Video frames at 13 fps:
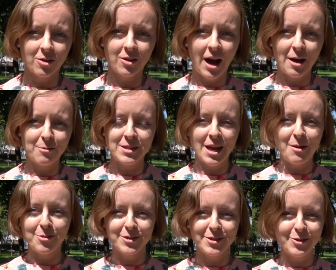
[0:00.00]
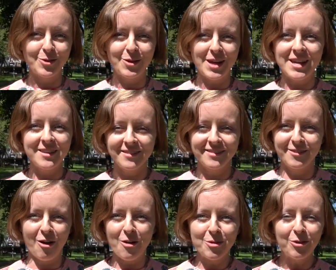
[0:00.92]
I was able to eat
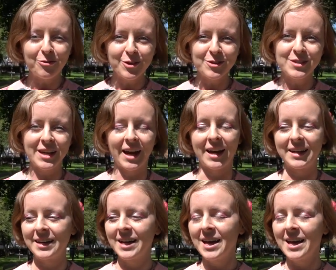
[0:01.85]
normal foods again.